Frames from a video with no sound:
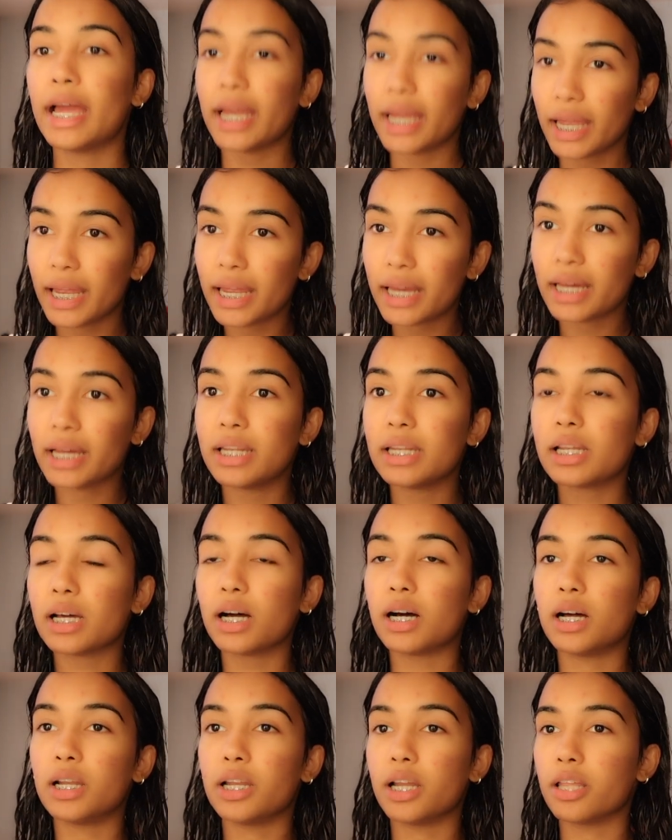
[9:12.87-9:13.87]
And
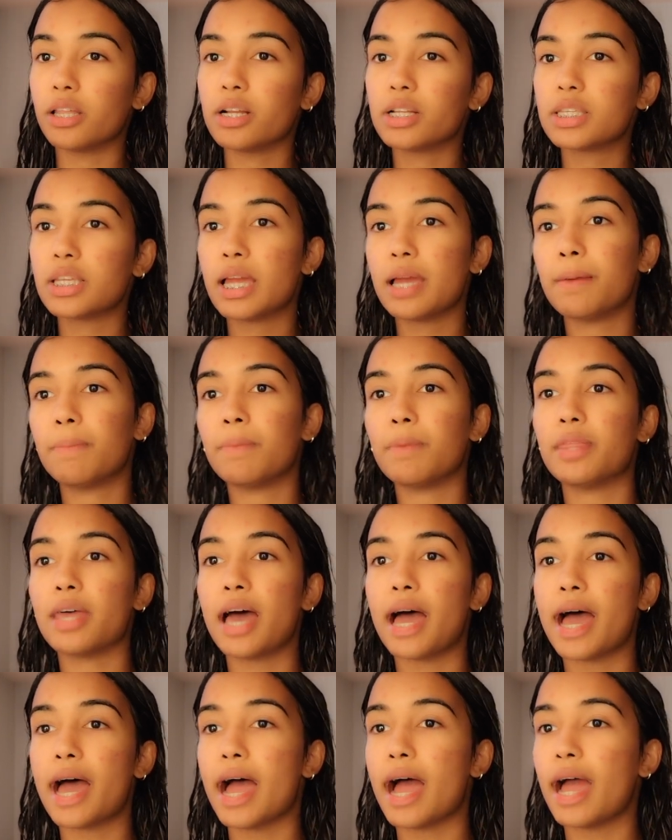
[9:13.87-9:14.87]
another tip
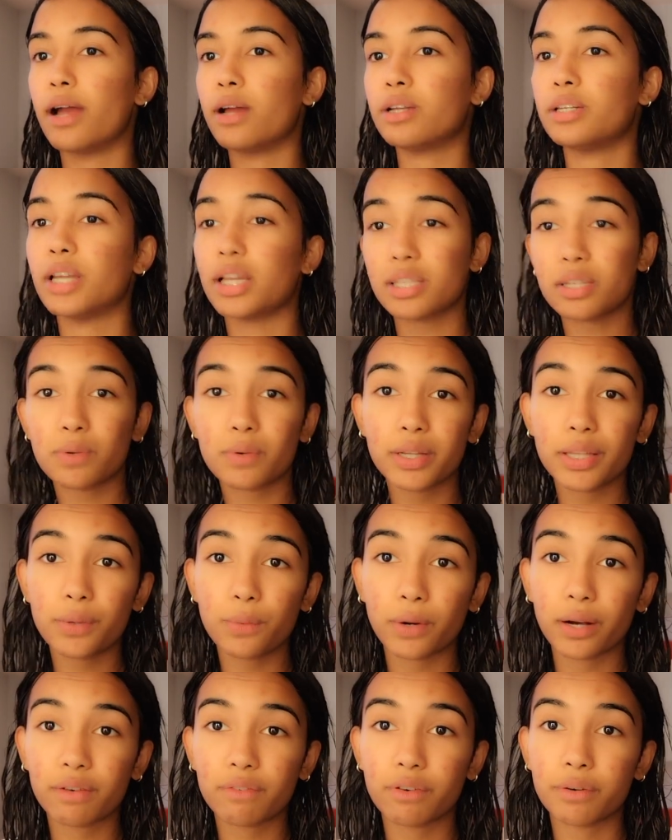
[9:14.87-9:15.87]
that doesn't really
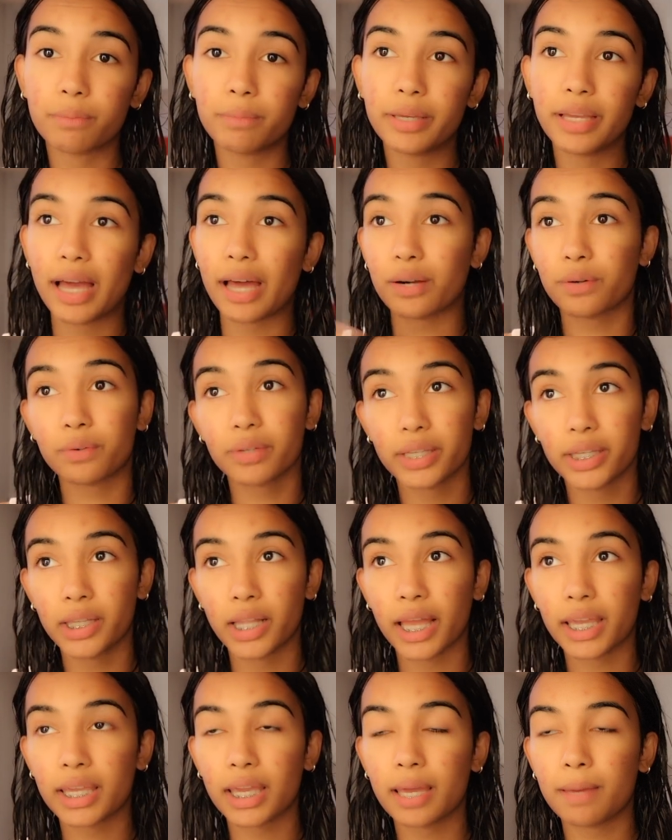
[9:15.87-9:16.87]
work for me, I don't really
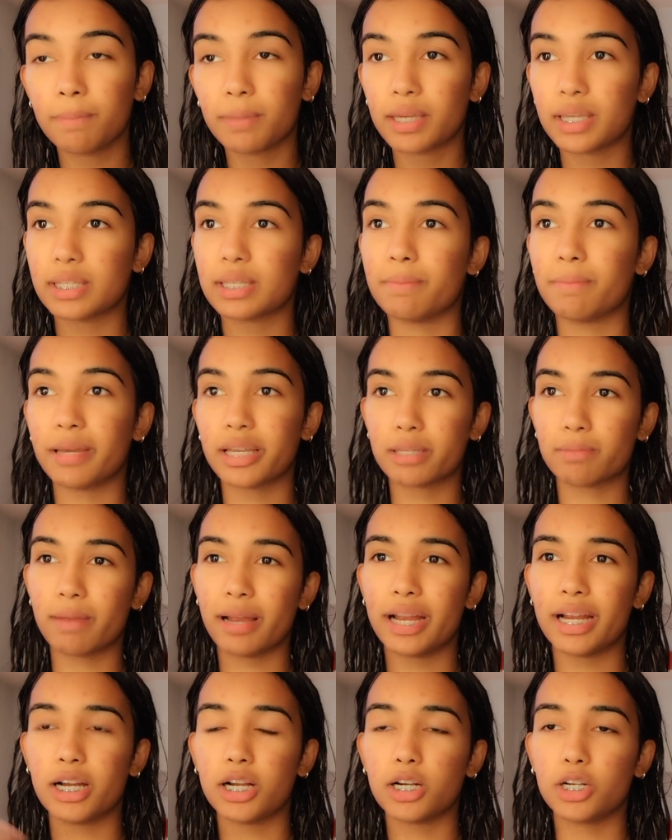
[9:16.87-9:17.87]
like it because it makes my
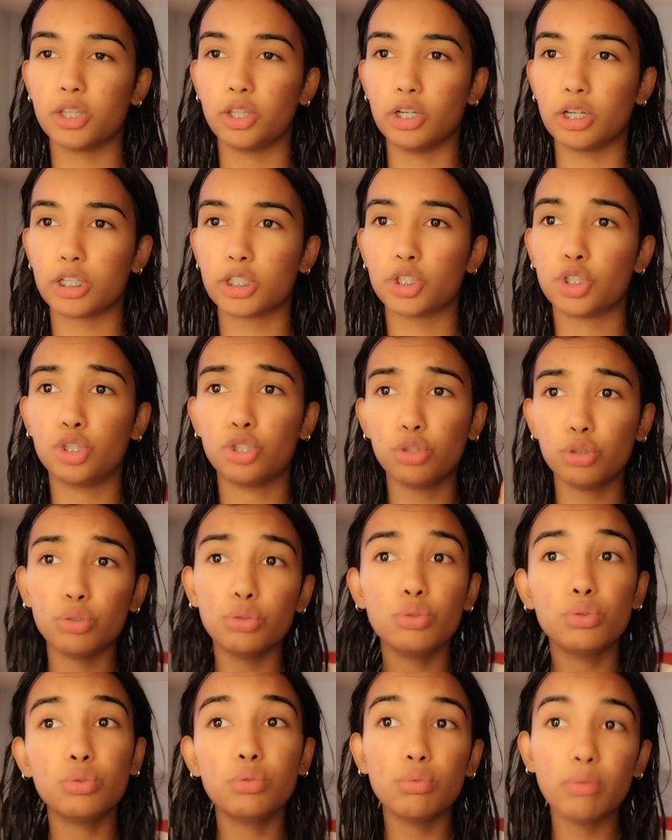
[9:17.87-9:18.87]
hair look
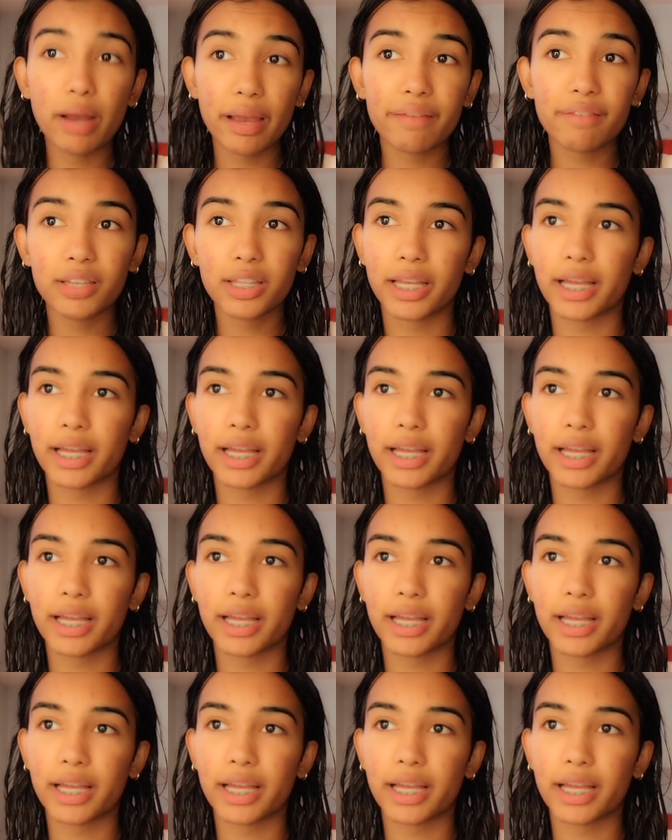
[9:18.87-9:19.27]
too wavy.